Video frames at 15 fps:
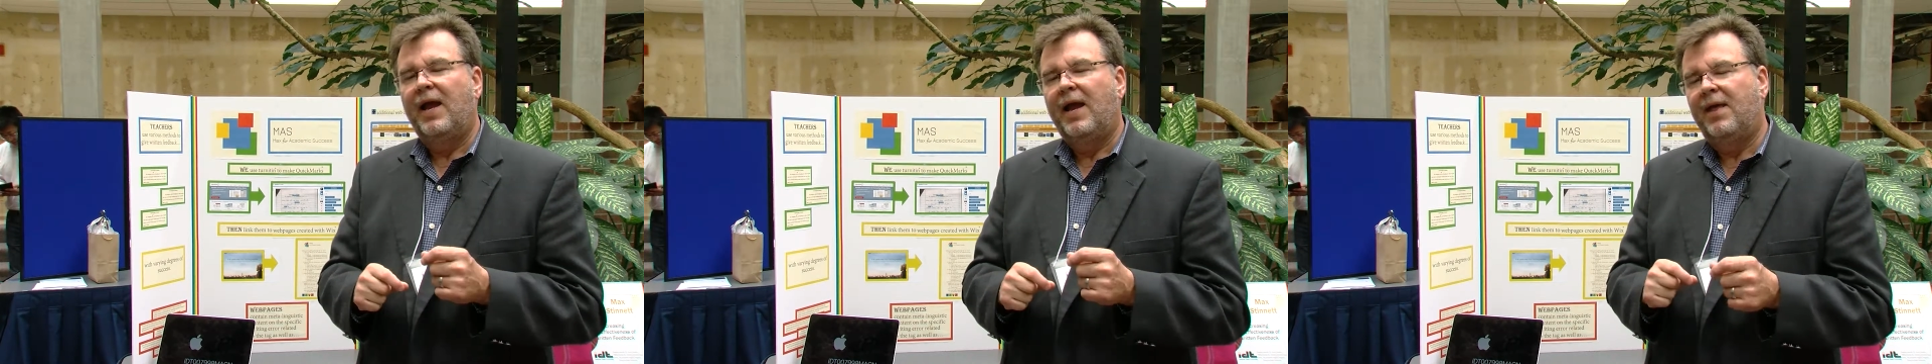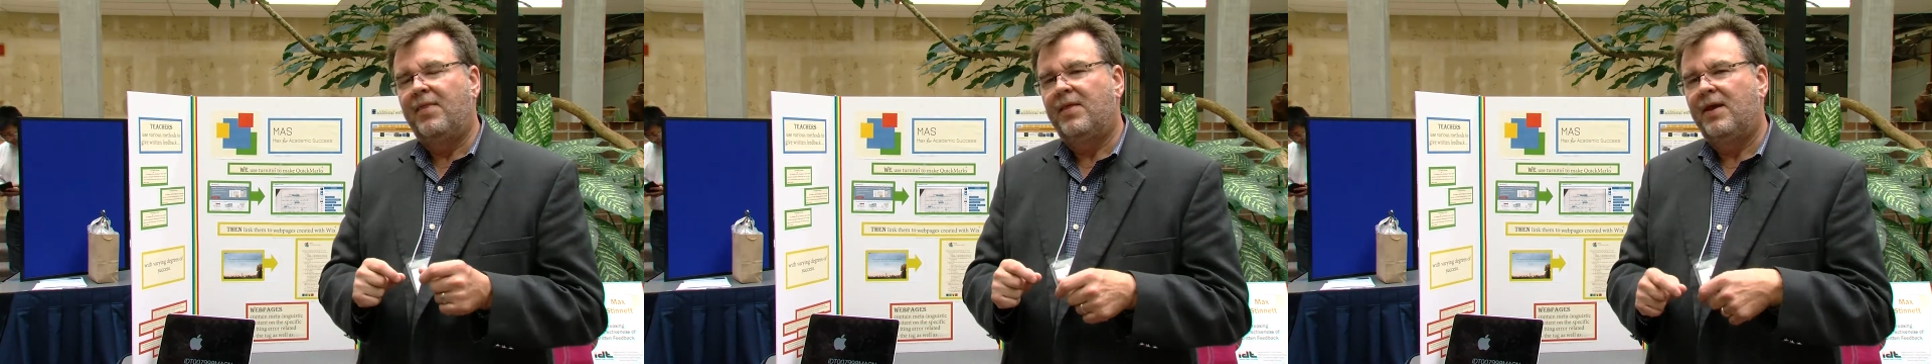
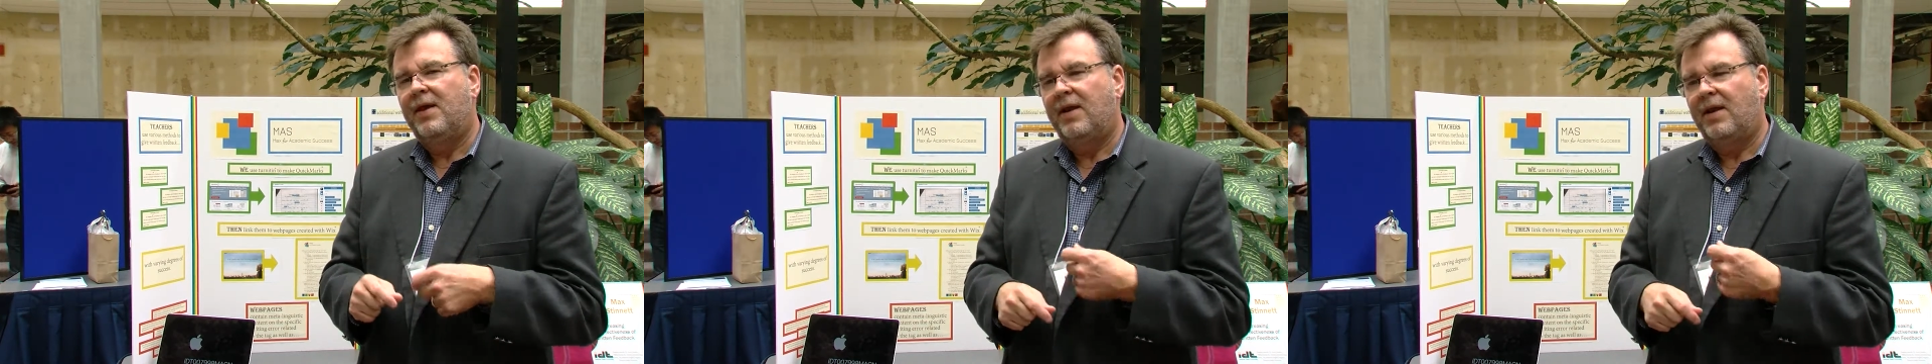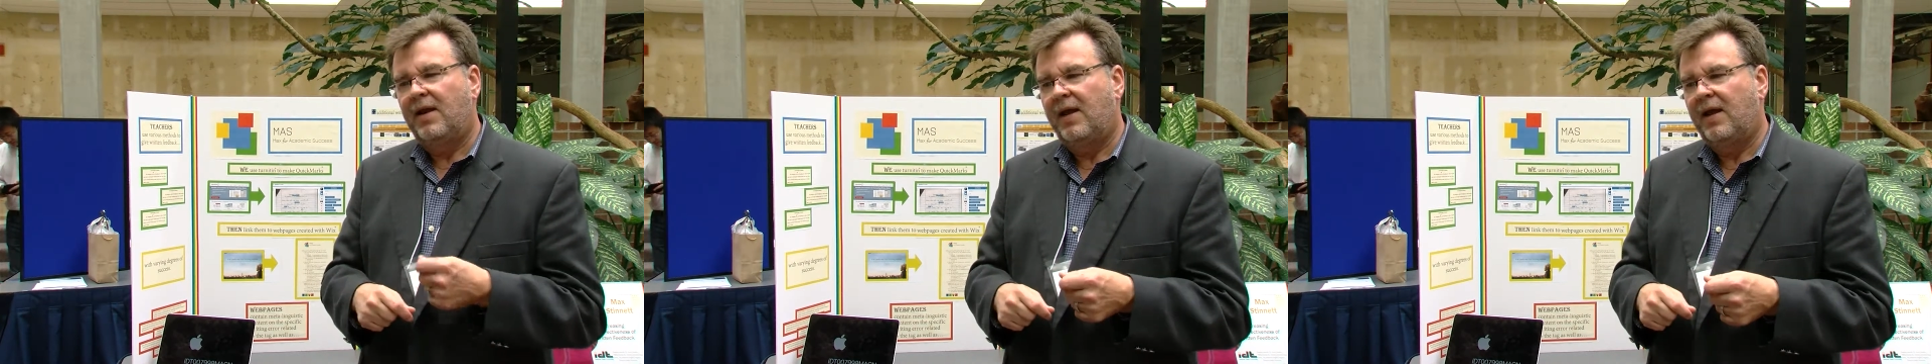And
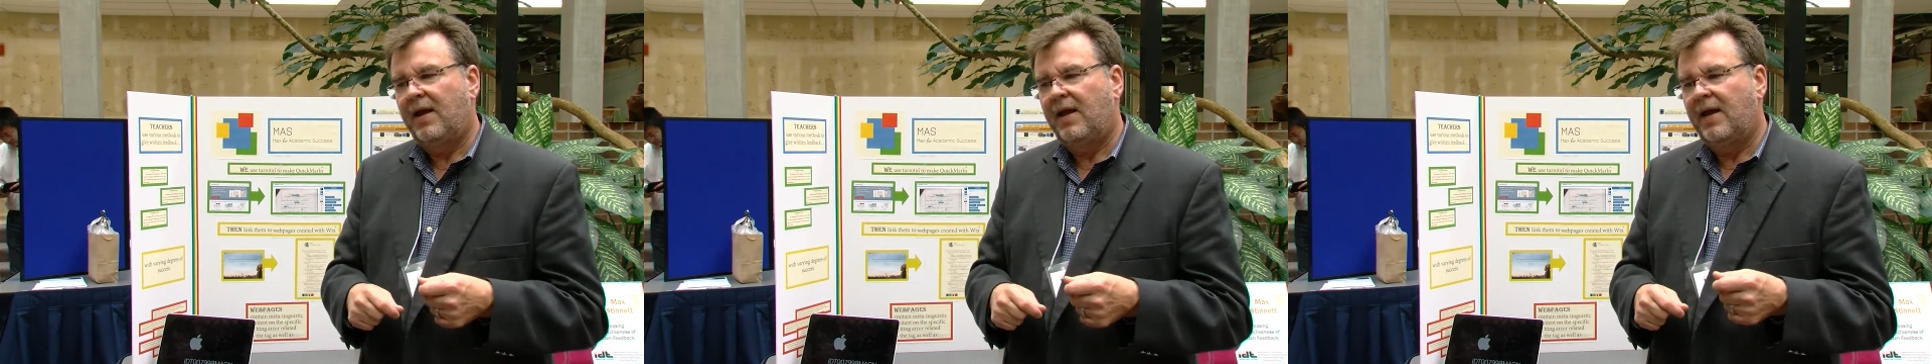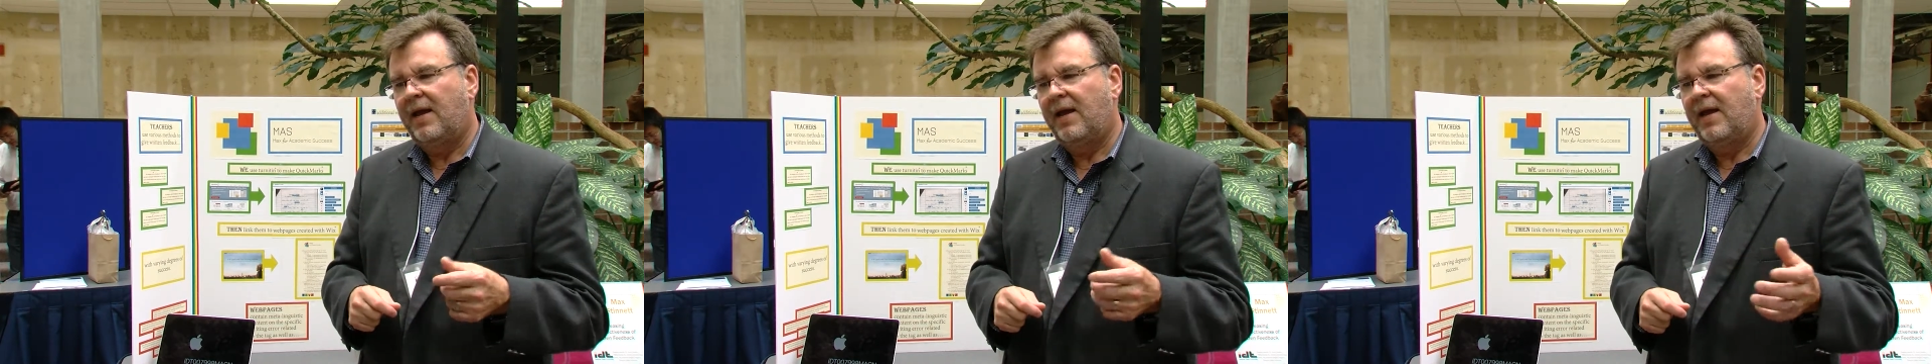then
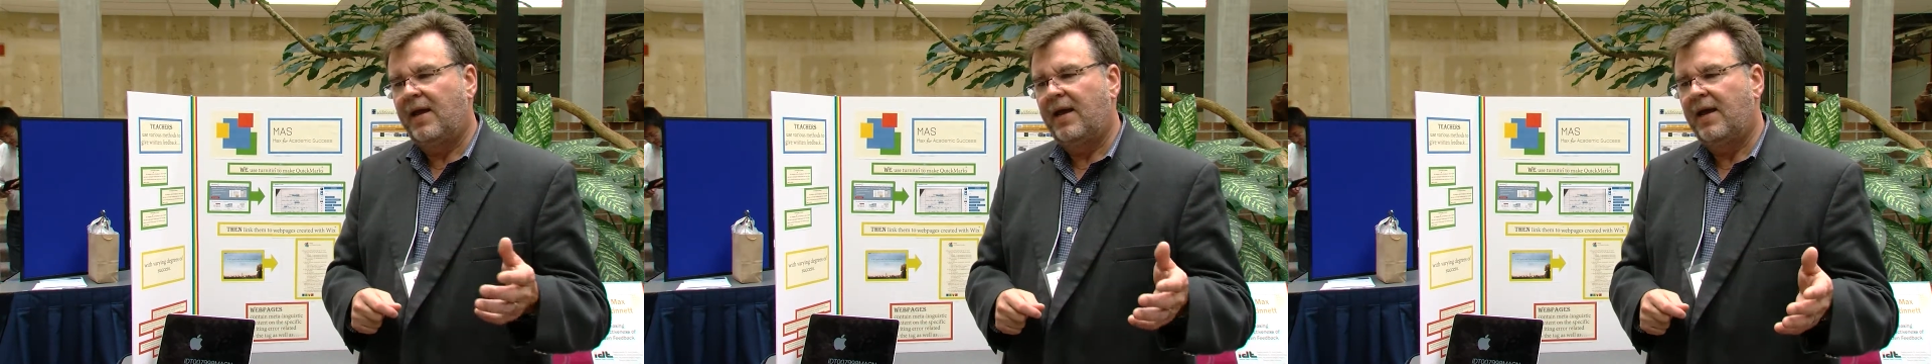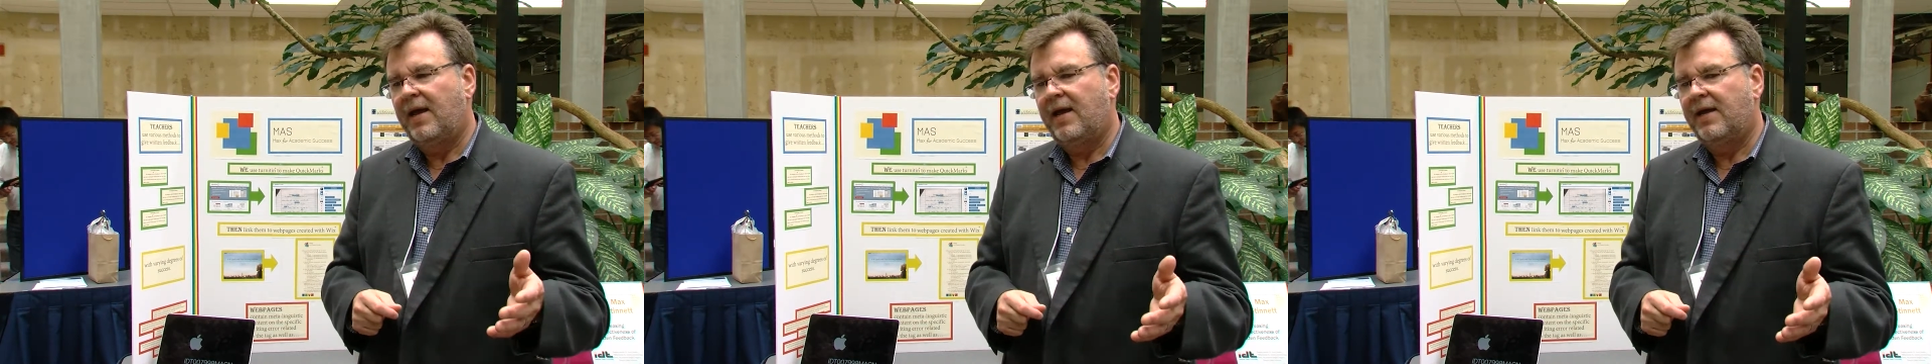
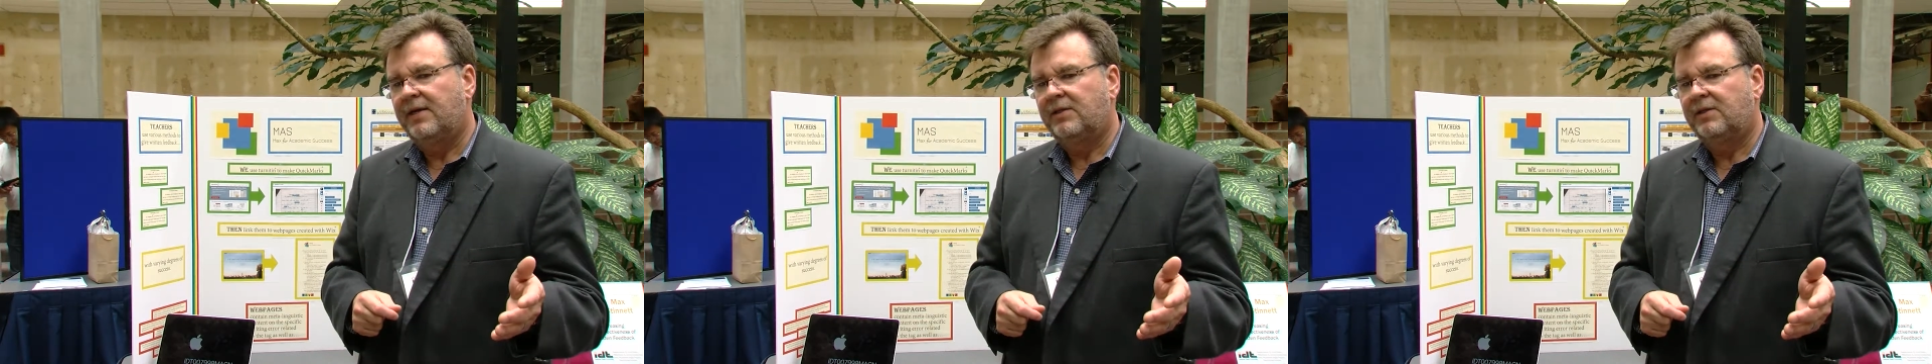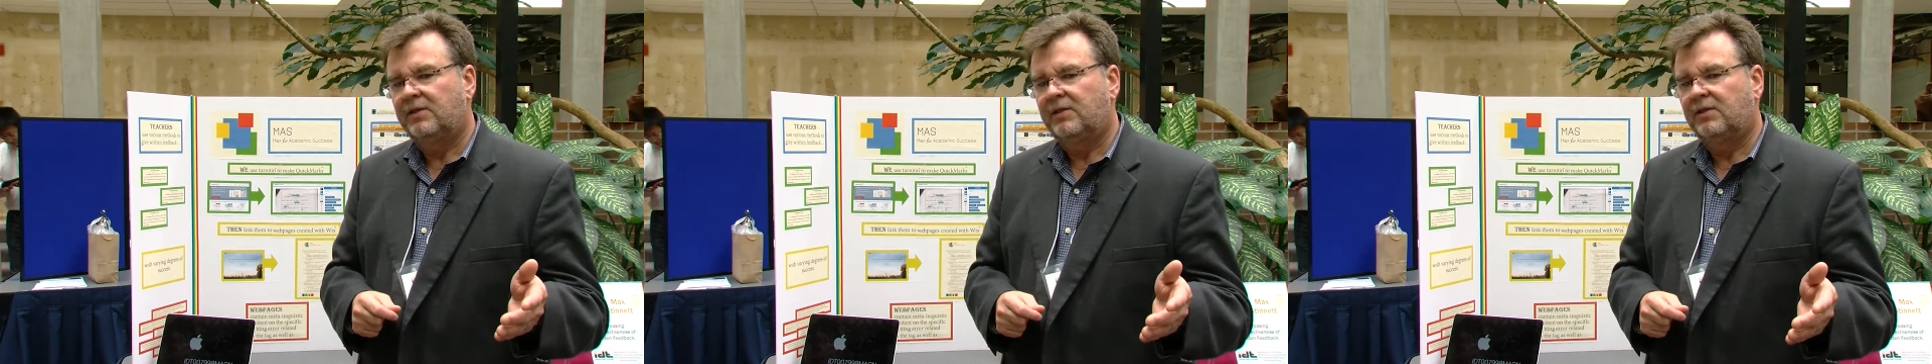
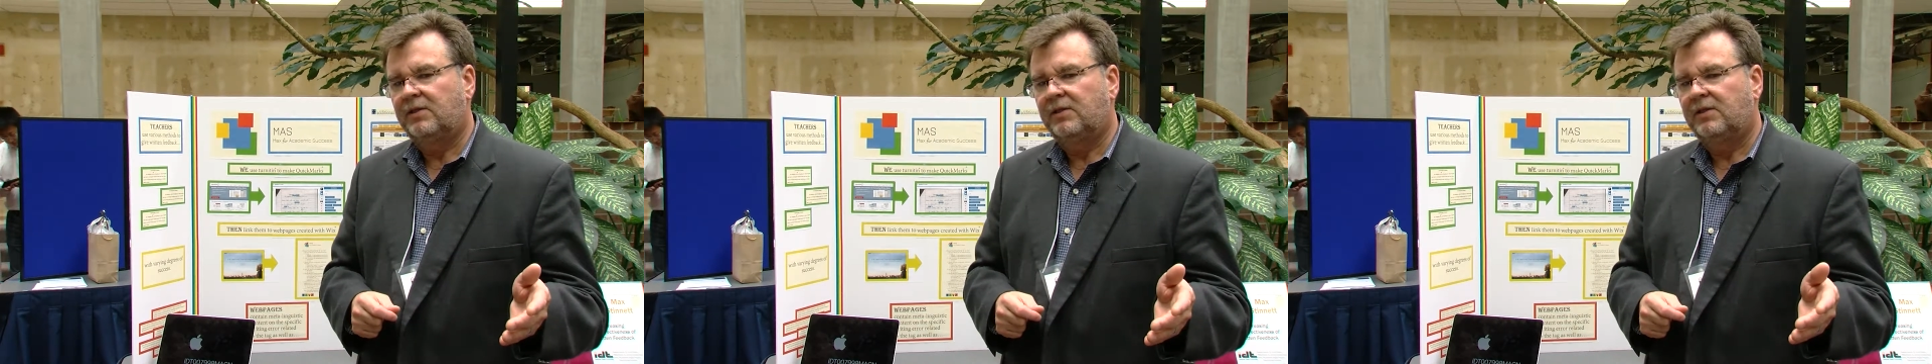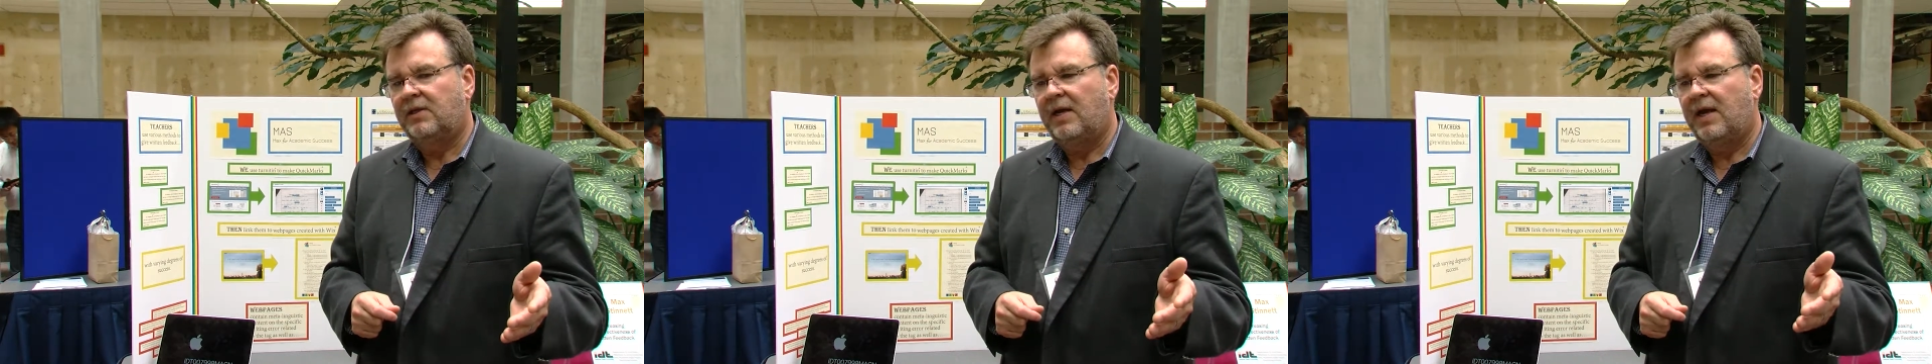
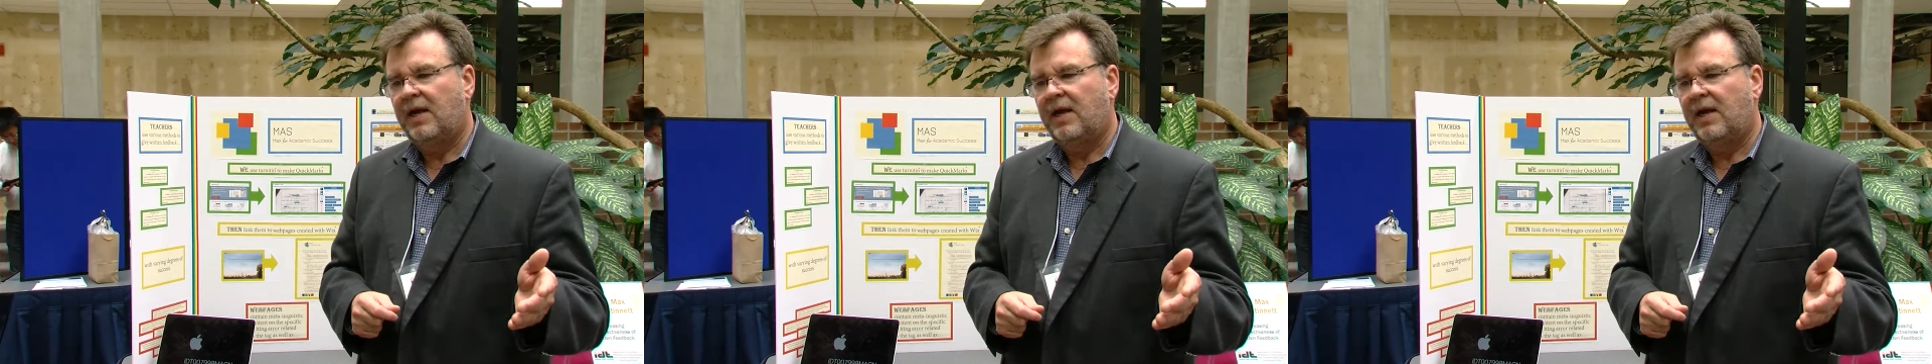as